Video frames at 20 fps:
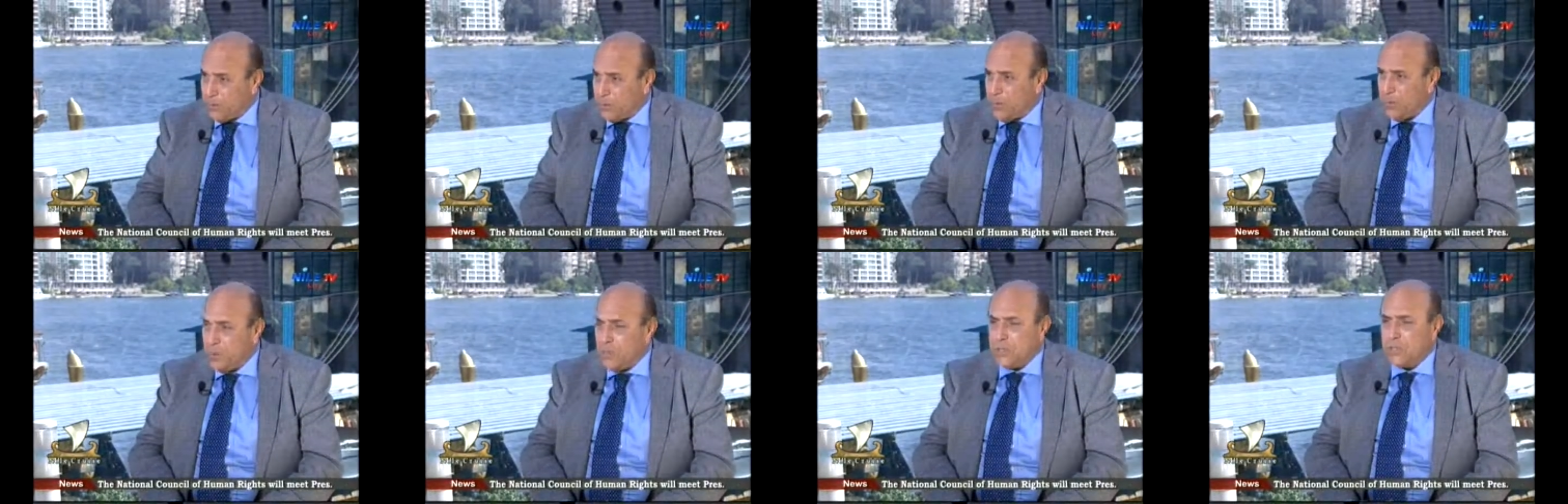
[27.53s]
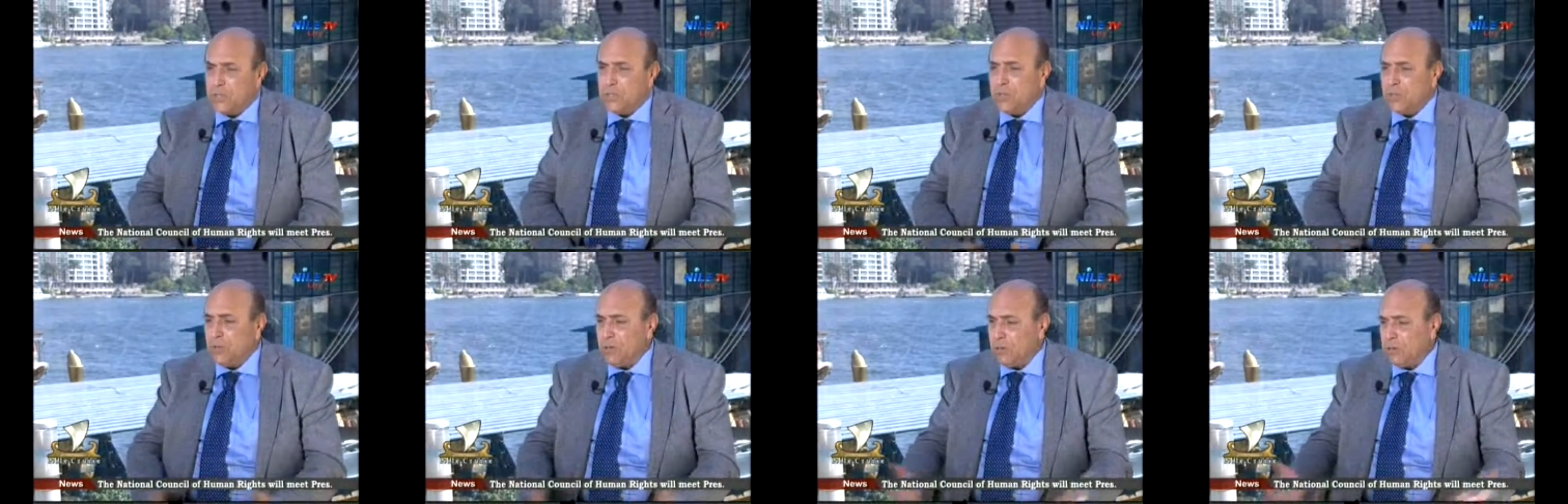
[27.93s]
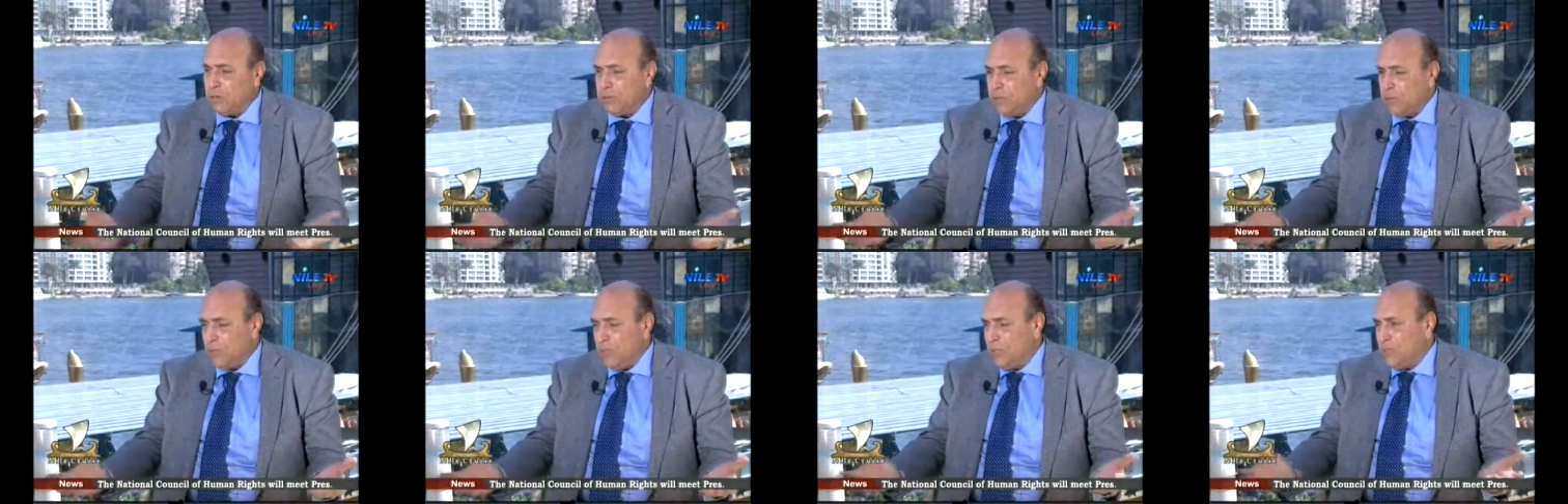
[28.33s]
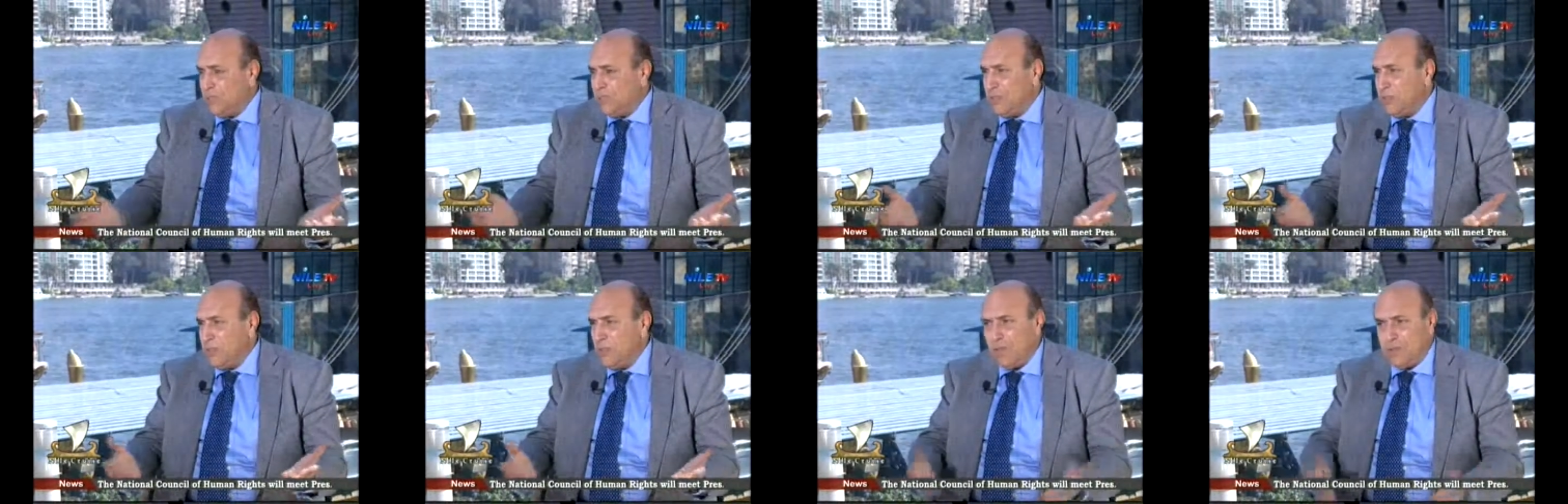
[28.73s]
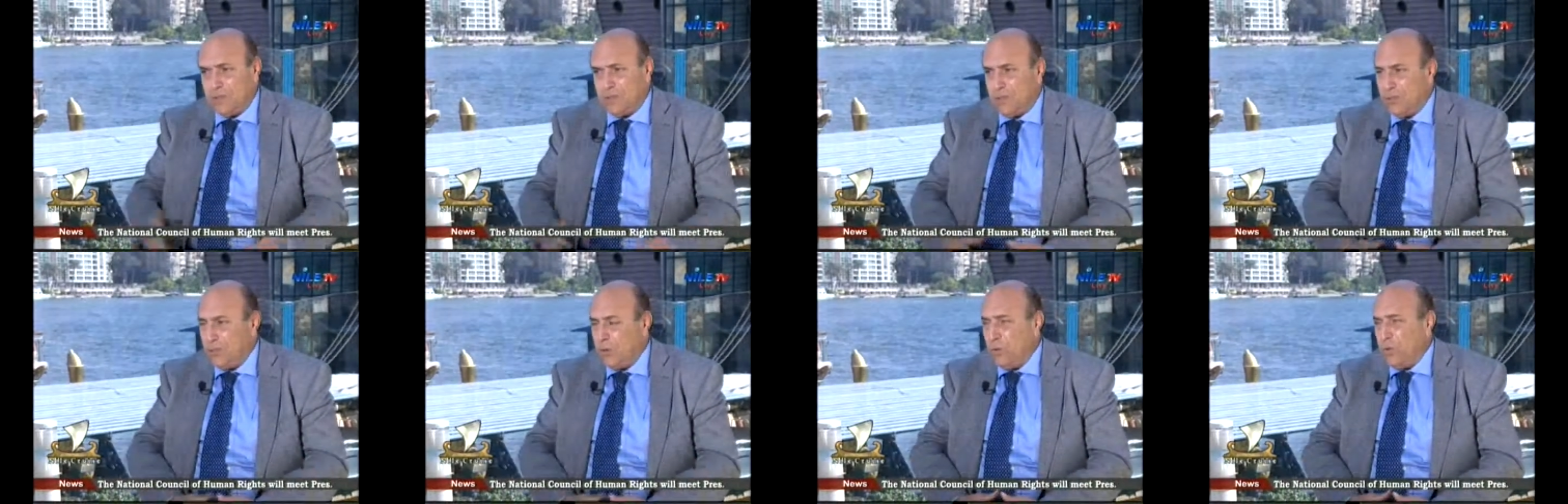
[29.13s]
Mm-hmm. So East and
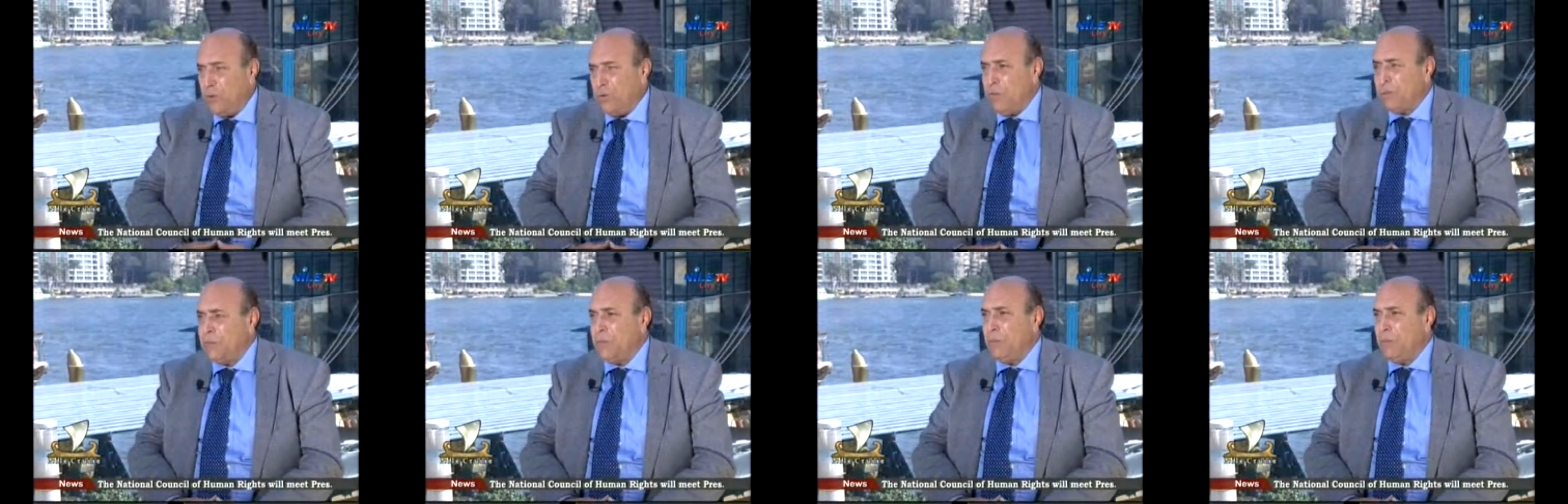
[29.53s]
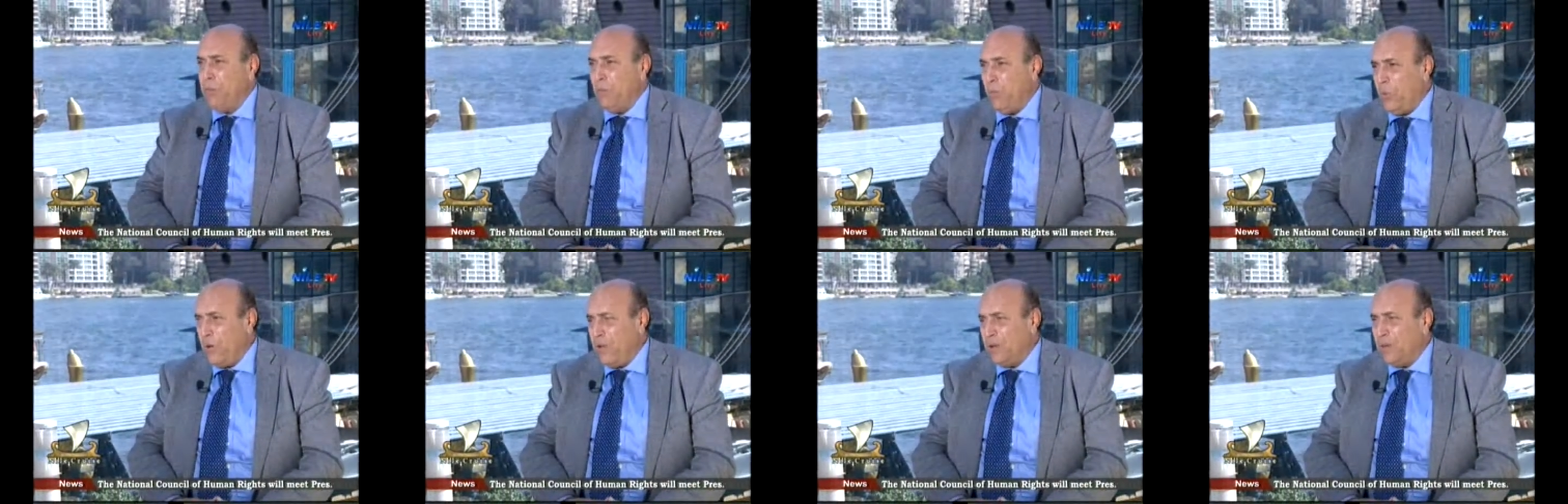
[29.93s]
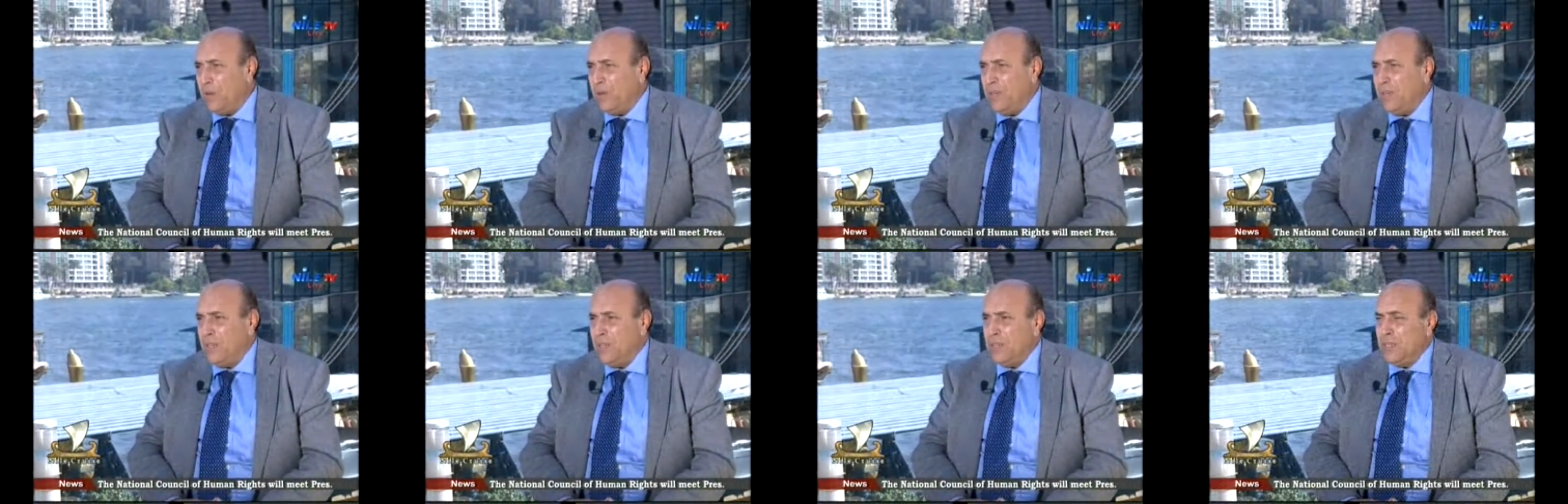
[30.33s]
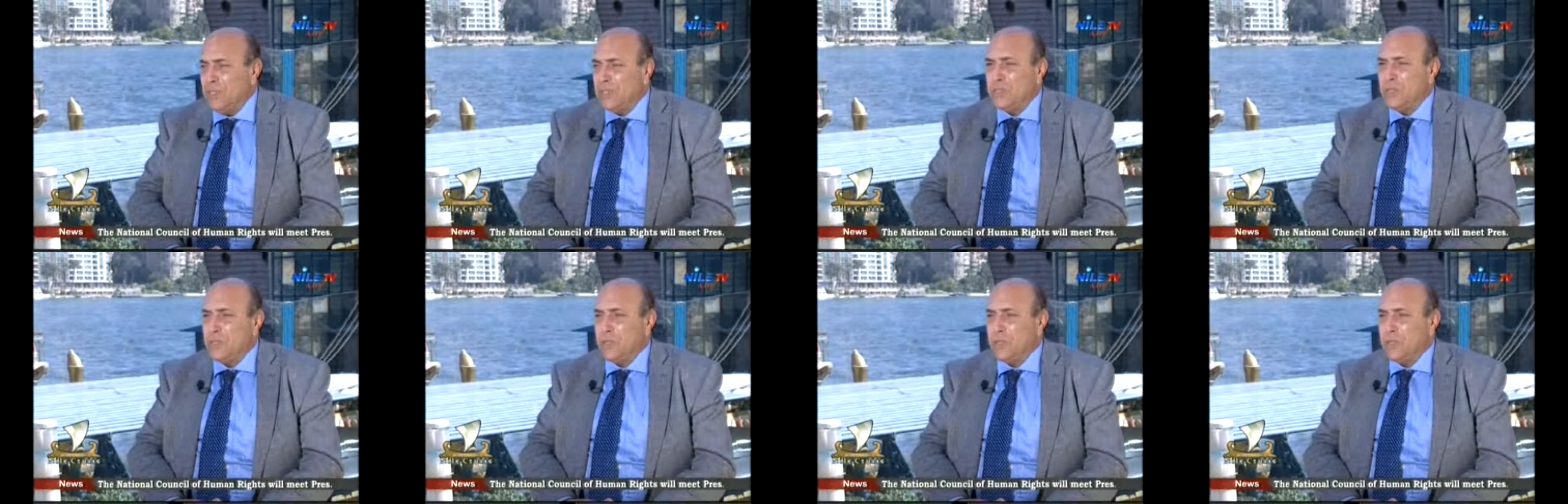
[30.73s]
West, the law is number one. Yes.